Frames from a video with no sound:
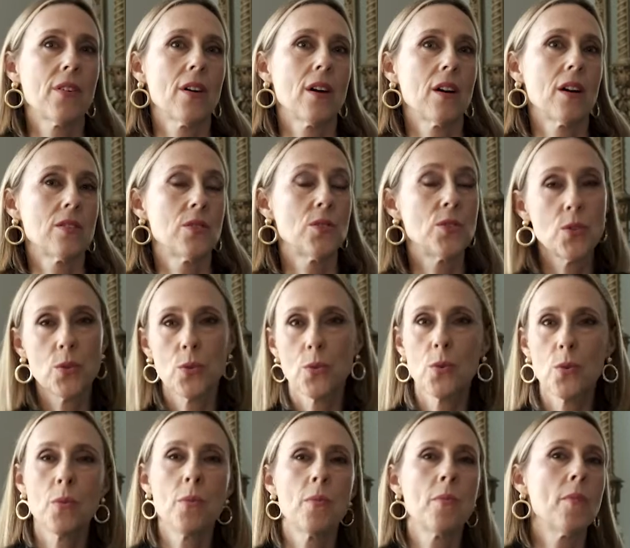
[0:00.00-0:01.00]
a
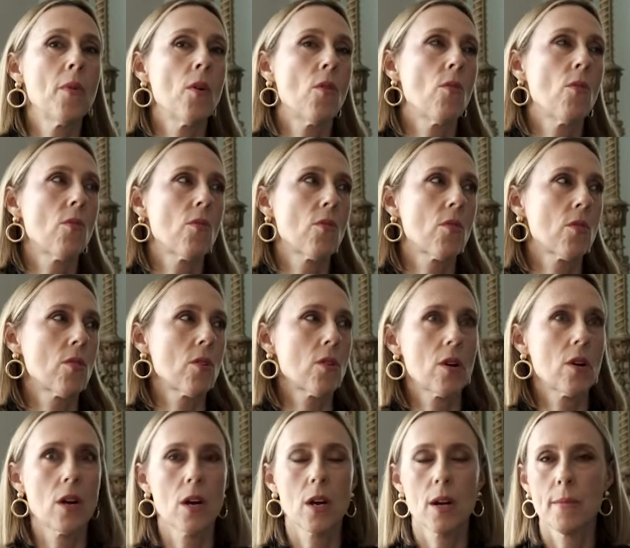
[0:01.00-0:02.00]
Zoom, or
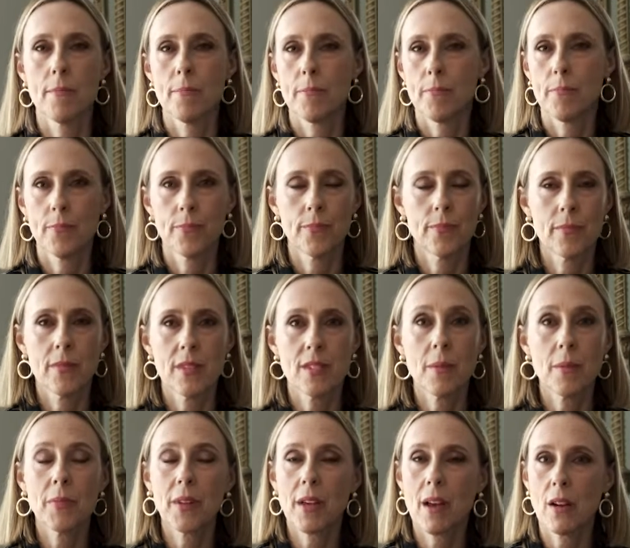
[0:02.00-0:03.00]

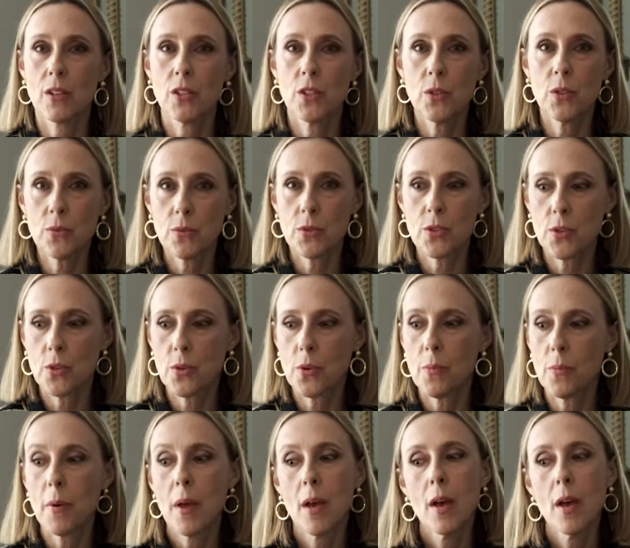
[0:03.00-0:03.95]
something on YouTube.